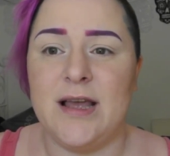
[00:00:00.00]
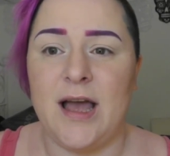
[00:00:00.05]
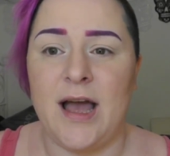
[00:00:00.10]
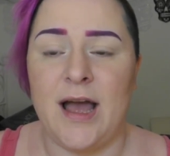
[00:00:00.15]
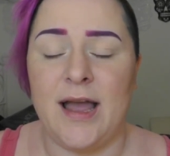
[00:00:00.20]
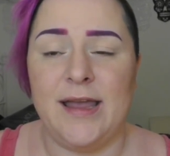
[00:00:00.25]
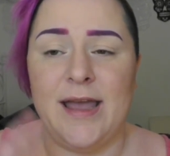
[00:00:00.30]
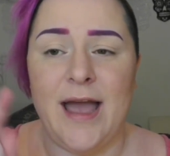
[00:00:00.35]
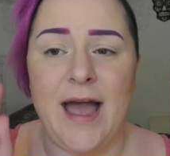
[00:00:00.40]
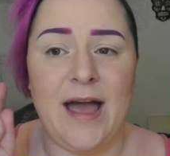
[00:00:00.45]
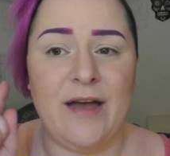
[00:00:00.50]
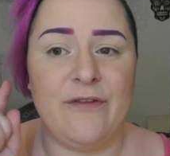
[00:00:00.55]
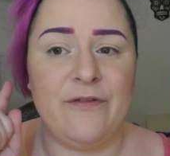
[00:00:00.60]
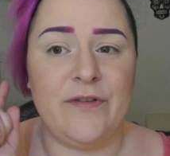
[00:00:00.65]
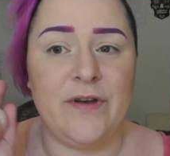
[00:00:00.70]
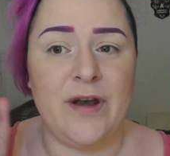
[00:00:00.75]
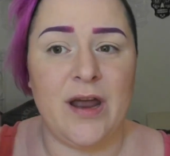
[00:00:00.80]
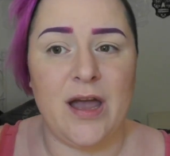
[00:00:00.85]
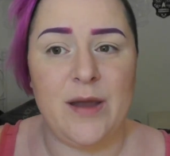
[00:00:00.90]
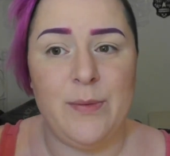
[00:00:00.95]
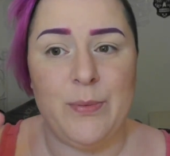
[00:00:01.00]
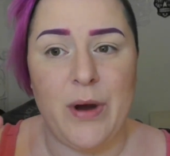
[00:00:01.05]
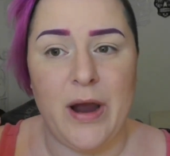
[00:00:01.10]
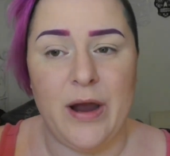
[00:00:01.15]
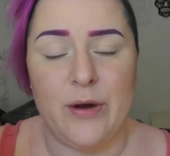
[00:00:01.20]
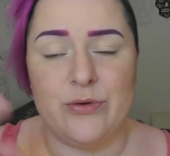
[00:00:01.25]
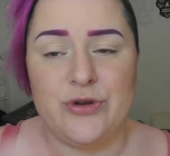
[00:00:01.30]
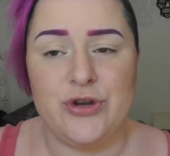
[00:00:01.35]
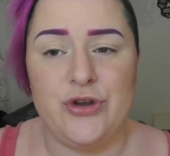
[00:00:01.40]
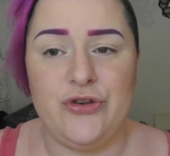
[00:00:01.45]
I have an
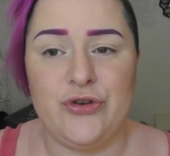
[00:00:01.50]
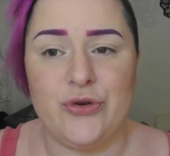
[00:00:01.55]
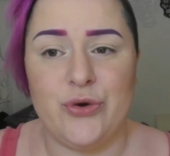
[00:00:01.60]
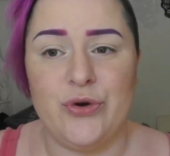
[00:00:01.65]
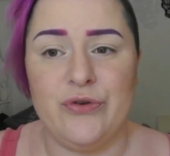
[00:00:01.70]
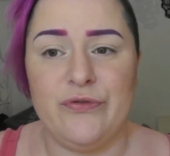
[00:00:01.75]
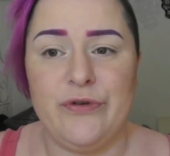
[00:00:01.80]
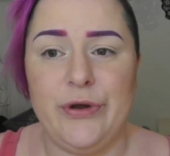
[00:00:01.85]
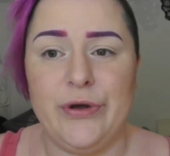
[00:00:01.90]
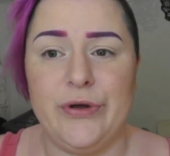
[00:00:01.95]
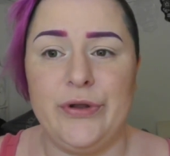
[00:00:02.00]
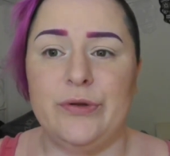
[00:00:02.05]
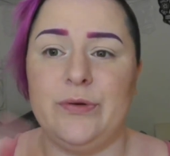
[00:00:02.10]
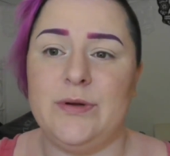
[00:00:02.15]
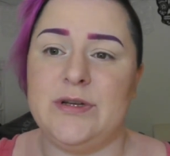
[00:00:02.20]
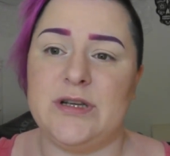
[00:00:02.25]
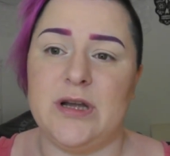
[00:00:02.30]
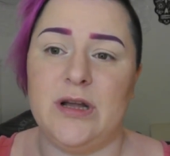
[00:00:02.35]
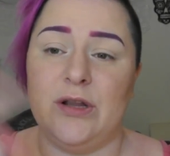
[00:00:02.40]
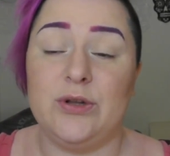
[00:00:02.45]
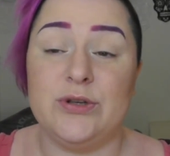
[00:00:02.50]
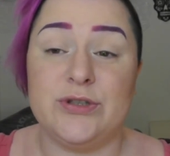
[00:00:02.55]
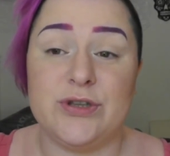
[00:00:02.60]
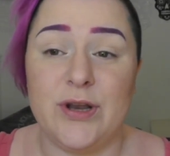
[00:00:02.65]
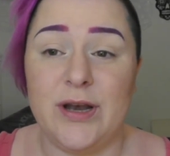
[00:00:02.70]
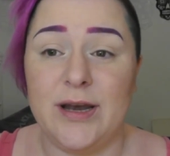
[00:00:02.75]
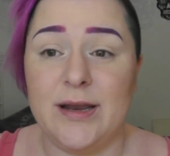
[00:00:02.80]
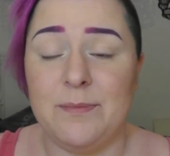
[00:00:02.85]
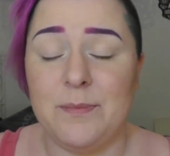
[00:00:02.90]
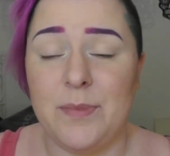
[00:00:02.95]
eyebrow tutorial which I'll
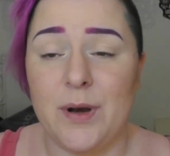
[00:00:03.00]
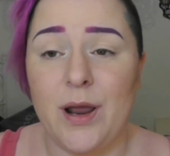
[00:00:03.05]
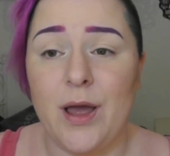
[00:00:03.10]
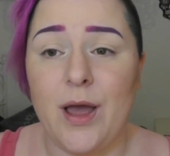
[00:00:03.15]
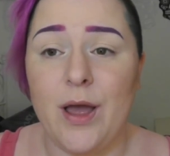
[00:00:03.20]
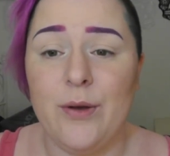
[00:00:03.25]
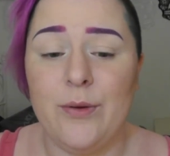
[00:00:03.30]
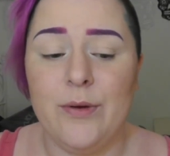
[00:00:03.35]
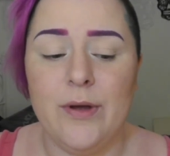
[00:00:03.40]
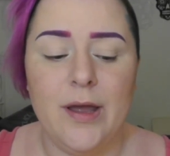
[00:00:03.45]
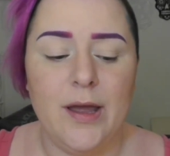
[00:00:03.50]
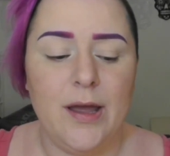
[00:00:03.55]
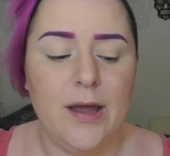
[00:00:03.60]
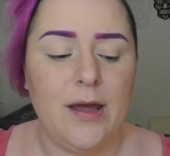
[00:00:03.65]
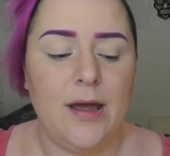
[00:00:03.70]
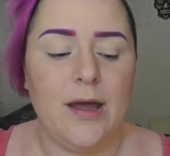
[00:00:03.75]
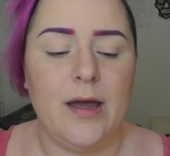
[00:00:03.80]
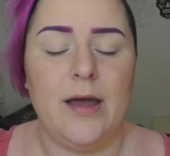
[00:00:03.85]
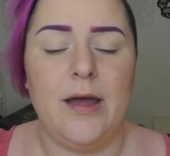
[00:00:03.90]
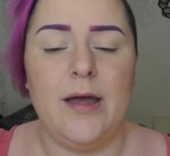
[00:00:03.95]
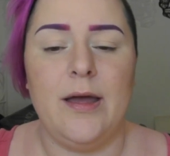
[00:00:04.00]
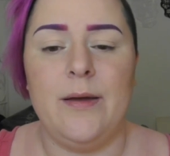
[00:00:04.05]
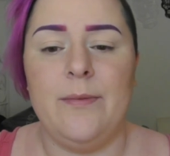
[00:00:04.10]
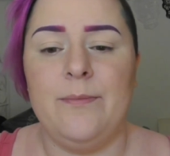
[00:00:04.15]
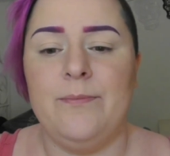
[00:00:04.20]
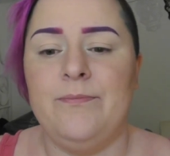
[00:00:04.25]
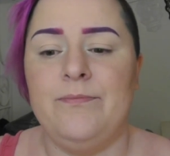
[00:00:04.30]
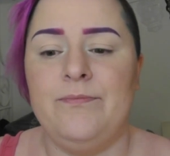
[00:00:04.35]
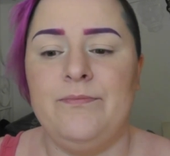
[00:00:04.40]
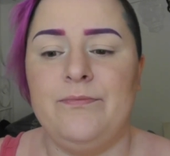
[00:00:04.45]
also link below,
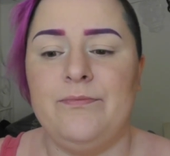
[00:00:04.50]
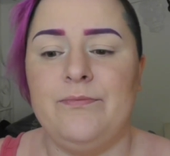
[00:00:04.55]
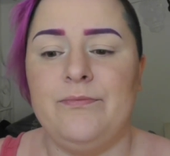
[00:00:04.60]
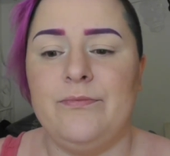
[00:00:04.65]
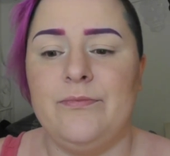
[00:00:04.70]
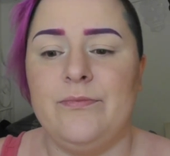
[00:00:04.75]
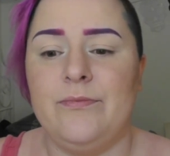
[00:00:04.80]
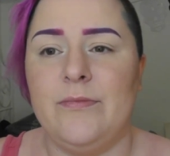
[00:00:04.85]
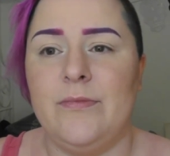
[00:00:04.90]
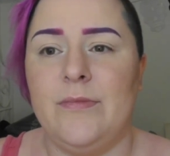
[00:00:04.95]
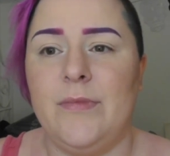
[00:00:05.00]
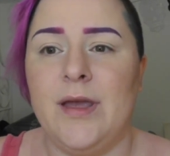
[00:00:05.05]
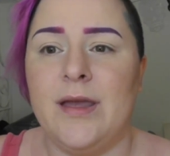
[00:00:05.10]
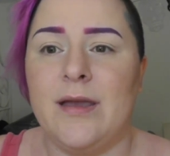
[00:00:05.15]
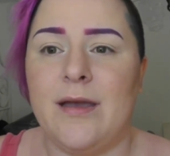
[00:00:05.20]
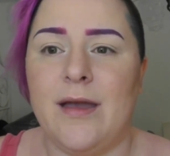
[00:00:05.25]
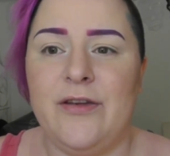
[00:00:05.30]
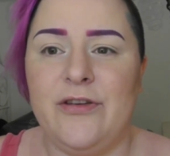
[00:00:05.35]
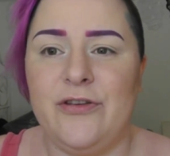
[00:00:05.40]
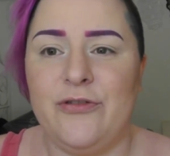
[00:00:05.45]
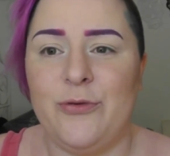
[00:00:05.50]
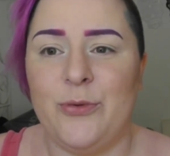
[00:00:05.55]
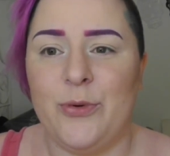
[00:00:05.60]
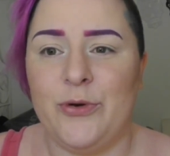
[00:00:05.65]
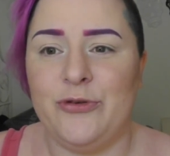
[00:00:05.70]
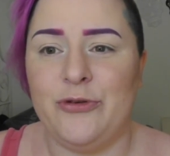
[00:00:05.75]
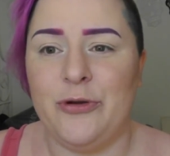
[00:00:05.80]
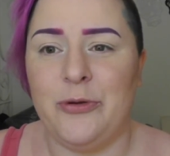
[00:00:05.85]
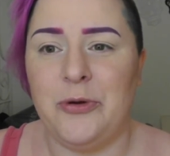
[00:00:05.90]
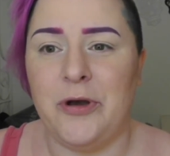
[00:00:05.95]
in case you were
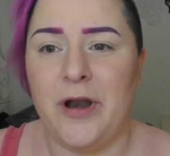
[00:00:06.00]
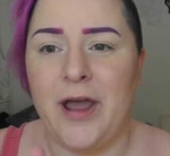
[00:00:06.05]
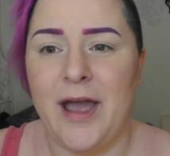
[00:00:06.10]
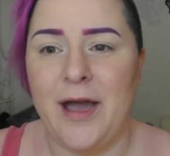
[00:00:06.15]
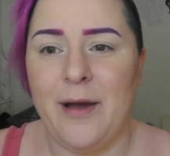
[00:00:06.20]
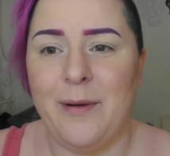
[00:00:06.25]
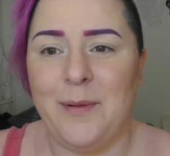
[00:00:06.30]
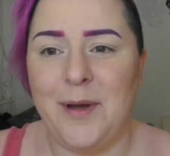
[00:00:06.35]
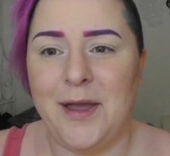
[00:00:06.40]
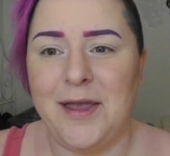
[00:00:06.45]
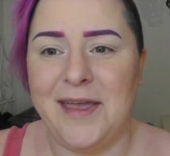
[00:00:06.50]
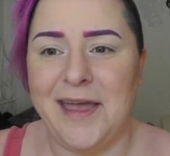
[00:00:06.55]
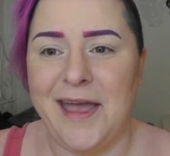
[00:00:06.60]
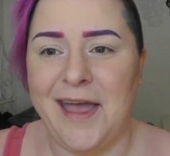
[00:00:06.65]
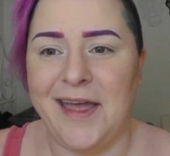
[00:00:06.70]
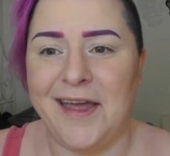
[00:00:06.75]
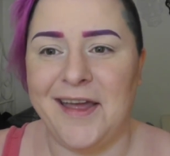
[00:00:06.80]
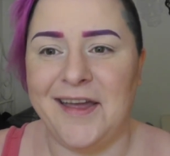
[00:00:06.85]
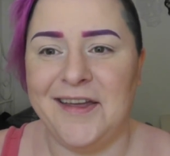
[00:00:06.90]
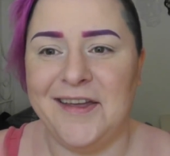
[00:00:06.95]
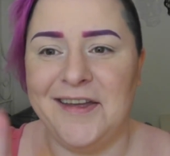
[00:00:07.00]
wondering how I get